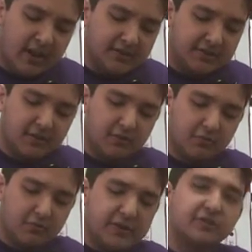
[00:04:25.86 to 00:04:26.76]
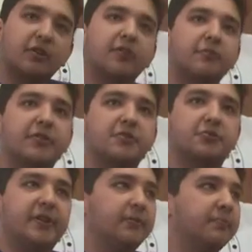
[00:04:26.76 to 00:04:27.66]
And so we started with a
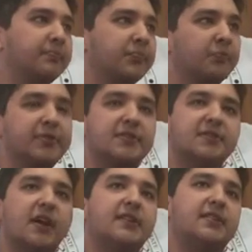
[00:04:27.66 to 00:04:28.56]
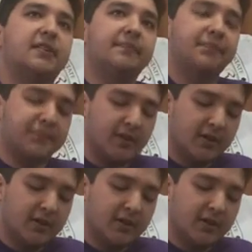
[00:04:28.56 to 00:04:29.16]
dream, with this idea,